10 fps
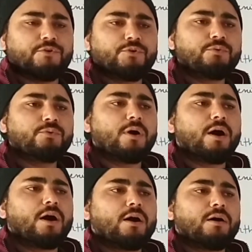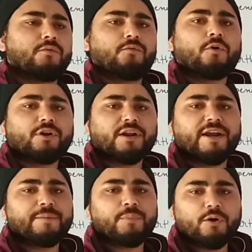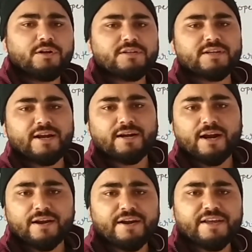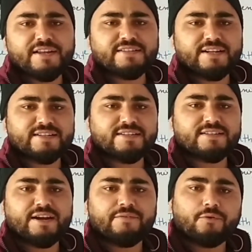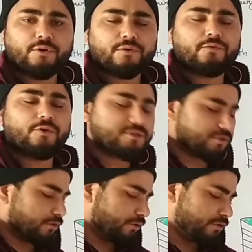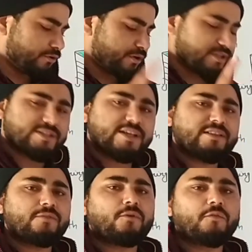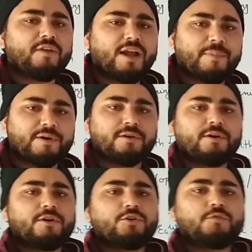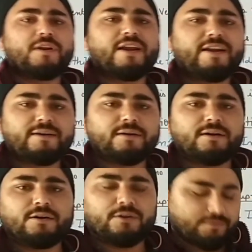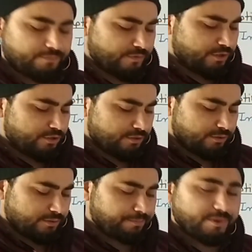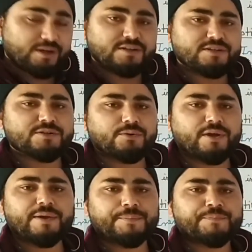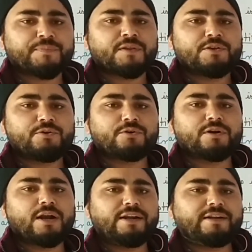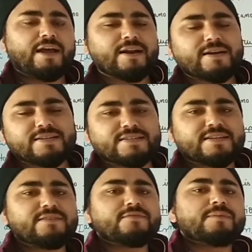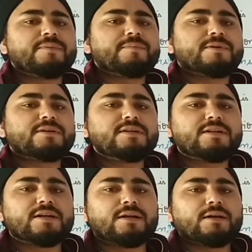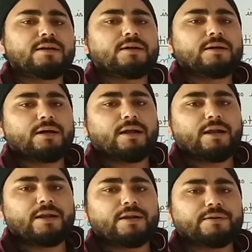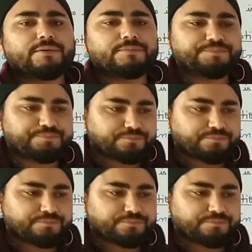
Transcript: you water get boils at 100 degrees Celsius, and if water falls on your skin, then what will happen? You will get burns. Okay, your entire skin will be burned. And